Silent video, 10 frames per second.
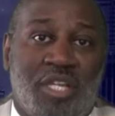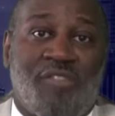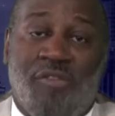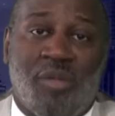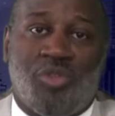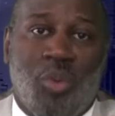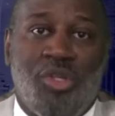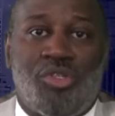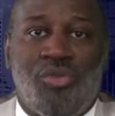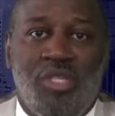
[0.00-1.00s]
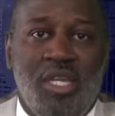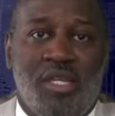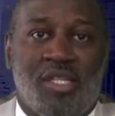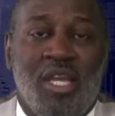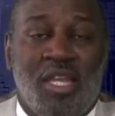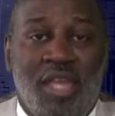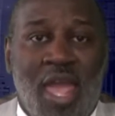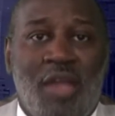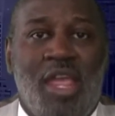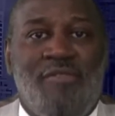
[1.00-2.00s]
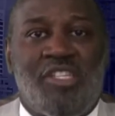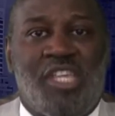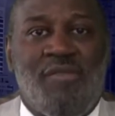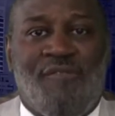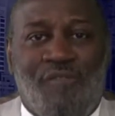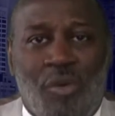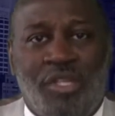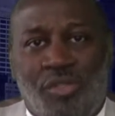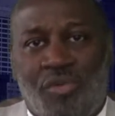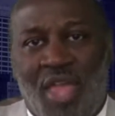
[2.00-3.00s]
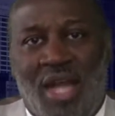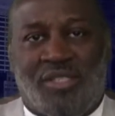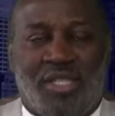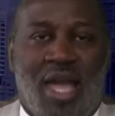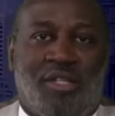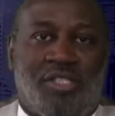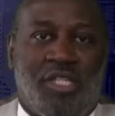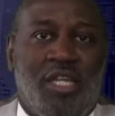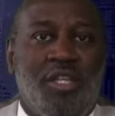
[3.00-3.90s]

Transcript: just for them 22 years. Now they receiving $42,000 a year.